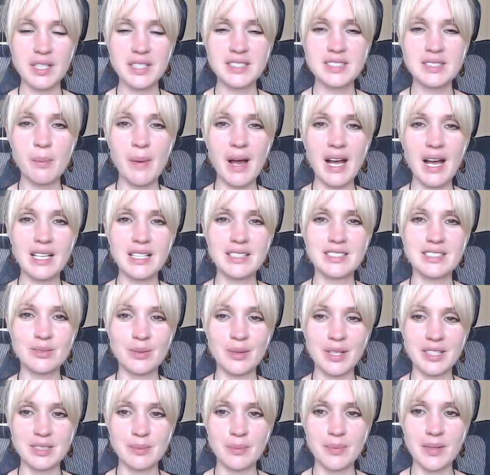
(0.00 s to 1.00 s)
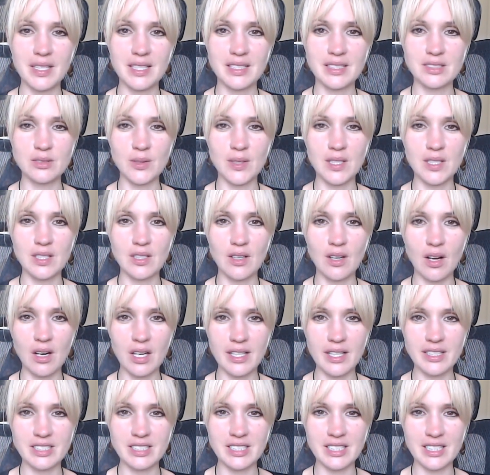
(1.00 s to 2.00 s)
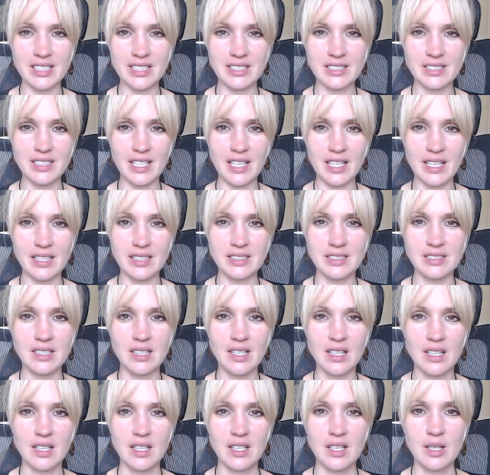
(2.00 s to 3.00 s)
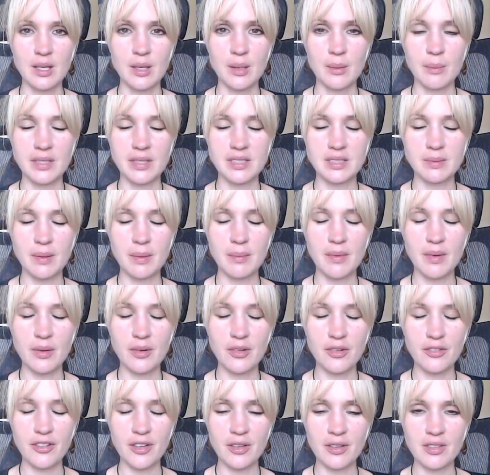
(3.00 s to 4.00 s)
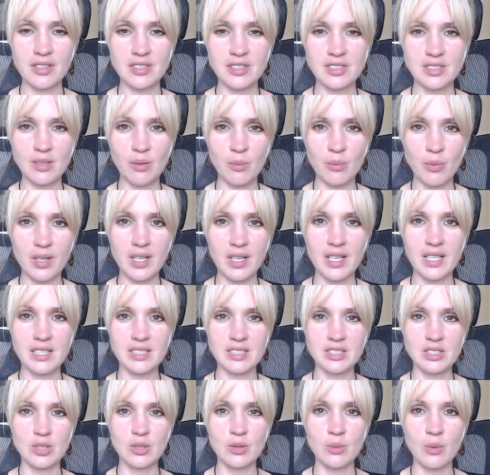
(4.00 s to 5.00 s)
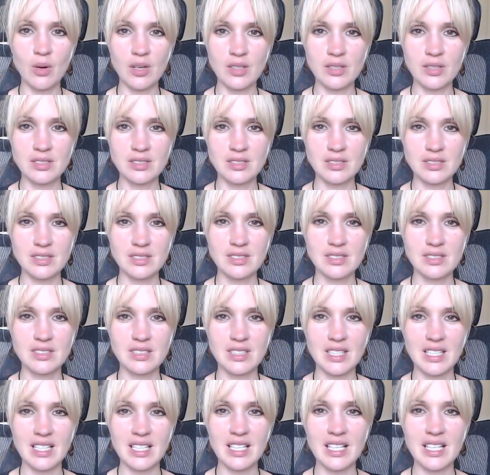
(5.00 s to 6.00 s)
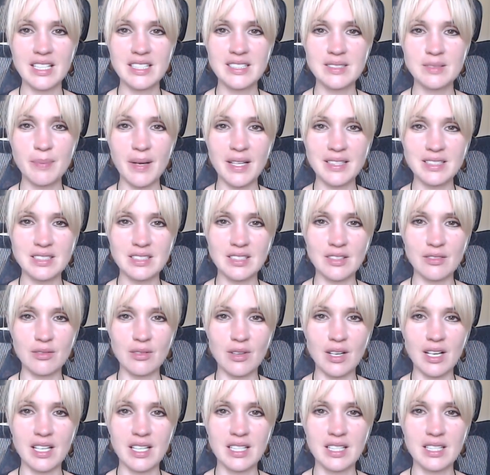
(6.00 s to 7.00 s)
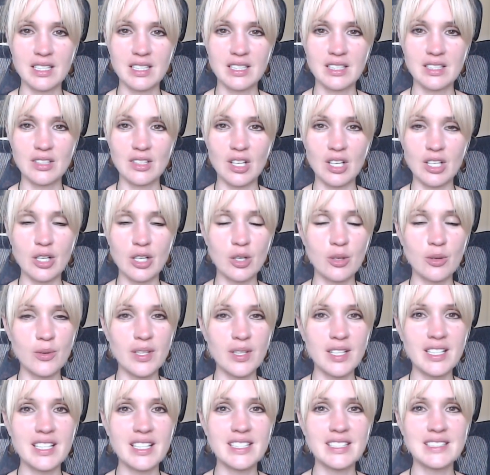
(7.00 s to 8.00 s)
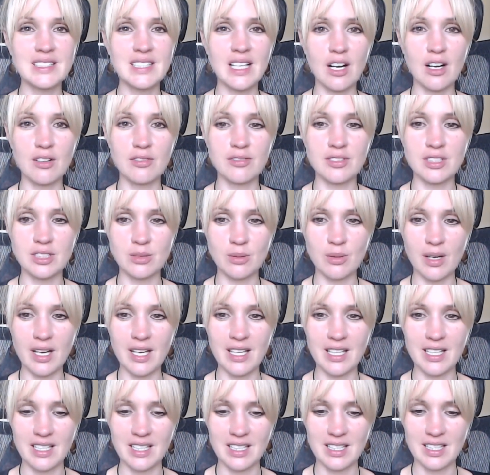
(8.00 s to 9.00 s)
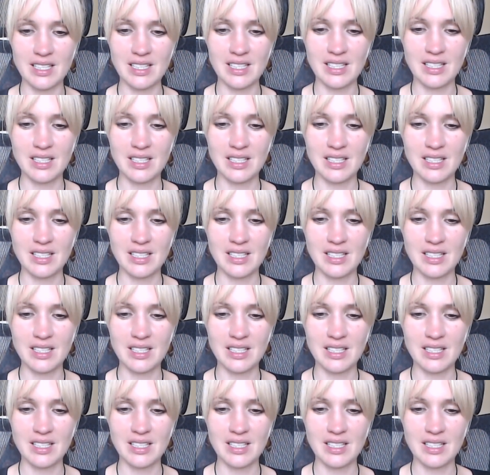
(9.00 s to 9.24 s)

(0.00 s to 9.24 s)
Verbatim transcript: Whereas a balanced way to be is to acknowledge these things, but to be more focused on what it is you want in an expansive way, and in a greedy, selfish way.